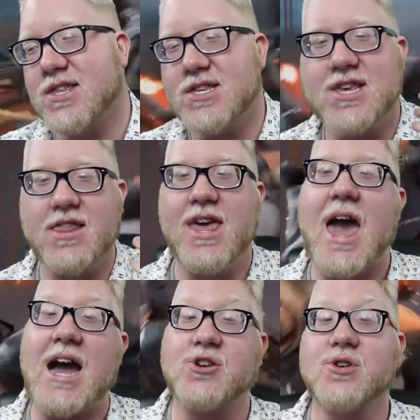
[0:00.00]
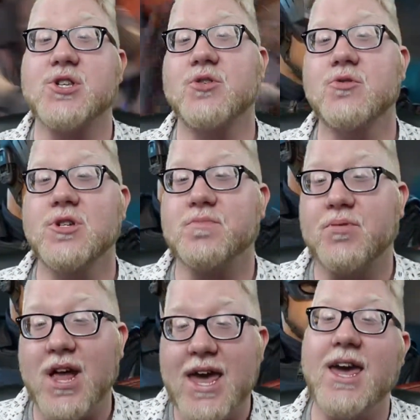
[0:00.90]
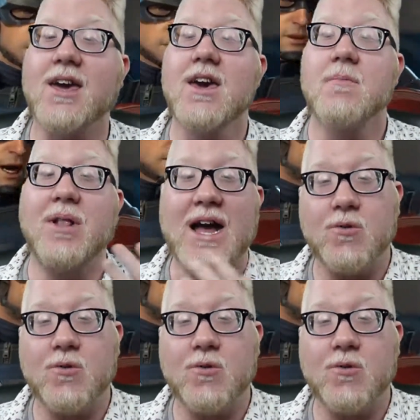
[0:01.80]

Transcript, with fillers: the the actress who is playing Black